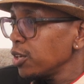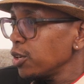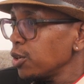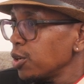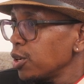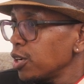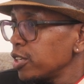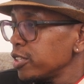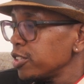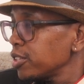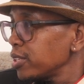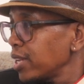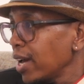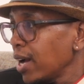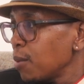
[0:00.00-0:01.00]
You're
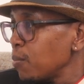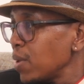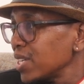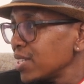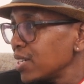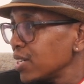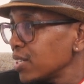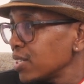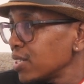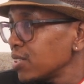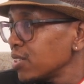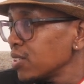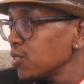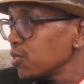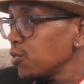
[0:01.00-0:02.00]
just like
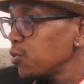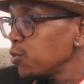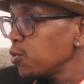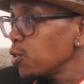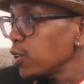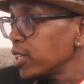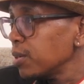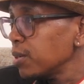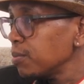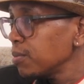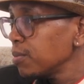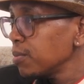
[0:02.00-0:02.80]
ambassadors for them?